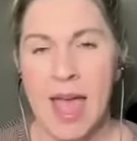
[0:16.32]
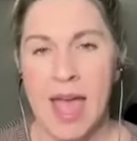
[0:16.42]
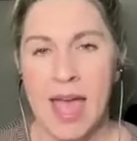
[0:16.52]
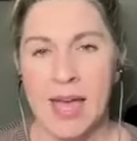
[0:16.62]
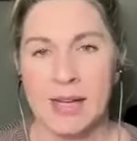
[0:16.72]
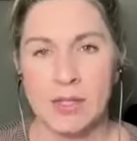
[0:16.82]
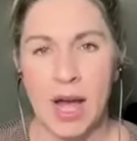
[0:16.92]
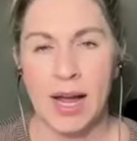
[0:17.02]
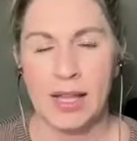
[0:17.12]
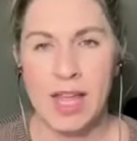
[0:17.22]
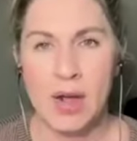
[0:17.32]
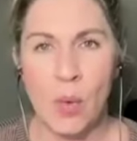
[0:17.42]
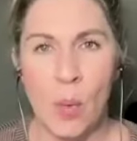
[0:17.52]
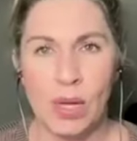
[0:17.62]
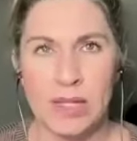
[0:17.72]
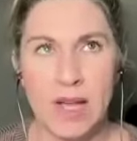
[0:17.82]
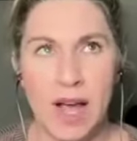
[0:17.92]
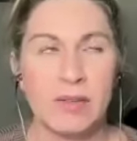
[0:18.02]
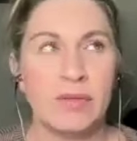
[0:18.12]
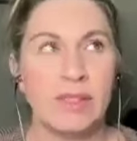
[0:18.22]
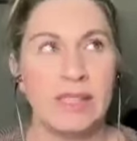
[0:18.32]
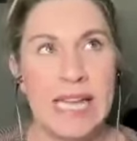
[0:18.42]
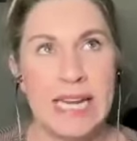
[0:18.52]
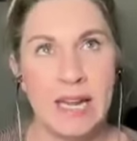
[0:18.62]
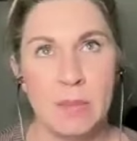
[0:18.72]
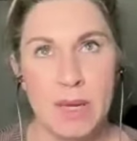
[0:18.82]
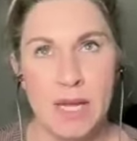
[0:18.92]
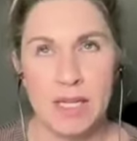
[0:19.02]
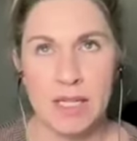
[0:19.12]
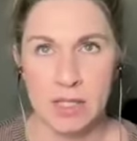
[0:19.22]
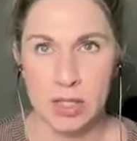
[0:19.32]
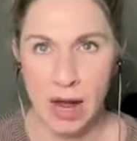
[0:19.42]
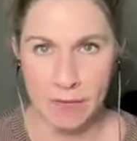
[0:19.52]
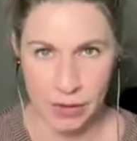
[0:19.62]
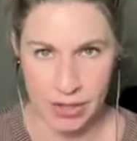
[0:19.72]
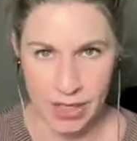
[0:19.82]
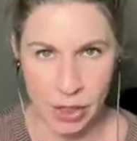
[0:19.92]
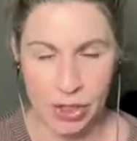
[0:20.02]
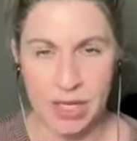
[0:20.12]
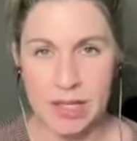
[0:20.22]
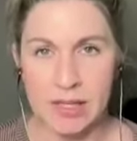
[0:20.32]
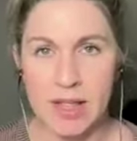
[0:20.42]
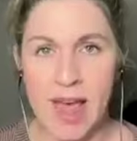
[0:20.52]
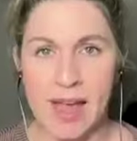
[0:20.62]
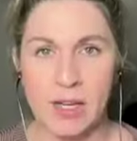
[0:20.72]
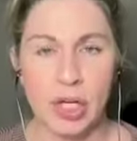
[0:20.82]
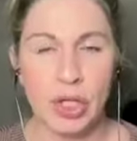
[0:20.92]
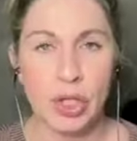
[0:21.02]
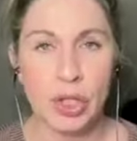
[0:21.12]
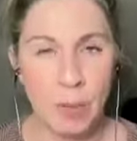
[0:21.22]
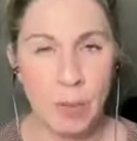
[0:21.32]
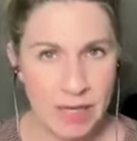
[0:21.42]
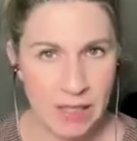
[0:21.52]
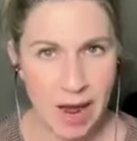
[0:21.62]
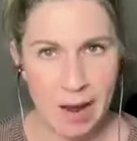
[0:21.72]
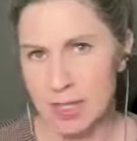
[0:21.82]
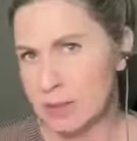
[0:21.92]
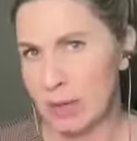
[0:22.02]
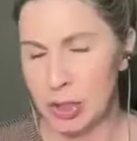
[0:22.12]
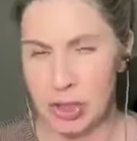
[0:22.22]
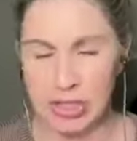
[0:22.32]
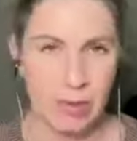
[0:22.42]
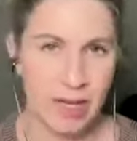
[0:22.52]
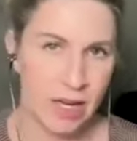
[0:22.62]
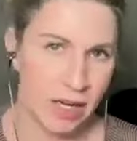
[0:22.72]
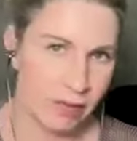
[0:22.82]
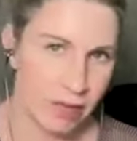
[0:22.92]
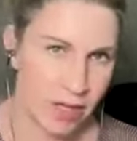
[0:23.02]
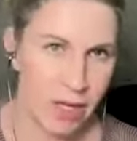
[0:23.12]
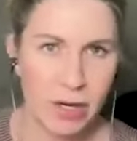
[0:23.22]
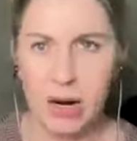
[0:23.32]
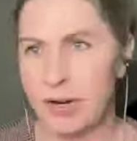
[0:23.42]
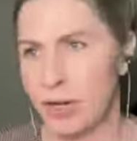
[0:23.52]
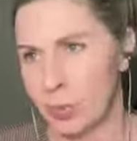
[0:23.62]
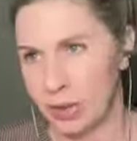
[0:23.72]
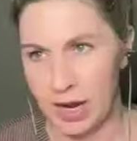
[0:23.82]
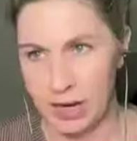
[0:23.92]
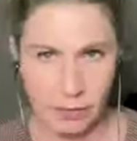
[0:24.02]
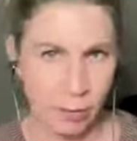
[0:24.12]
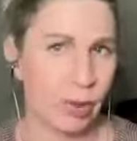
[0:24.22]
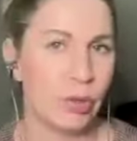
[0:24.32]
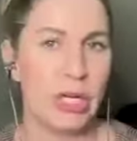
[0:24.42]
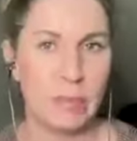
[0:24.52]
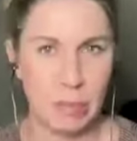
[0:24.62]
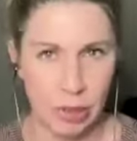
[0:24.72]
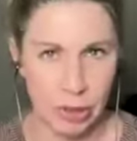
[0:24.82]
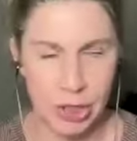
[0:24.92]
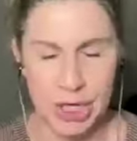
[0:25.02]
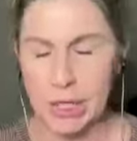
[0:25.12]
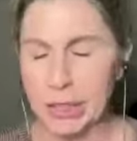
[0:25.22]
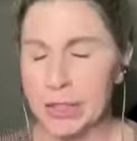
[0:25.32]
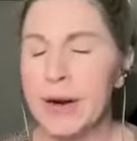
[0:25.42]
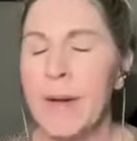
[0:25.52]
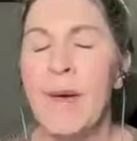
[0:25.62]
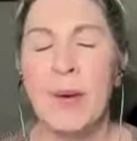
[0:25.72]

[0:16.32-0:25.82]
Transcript: And I think what's kind of leading me to this conversation is that so many times, especially in the beginning of the year, I know we're kind of approaching March here,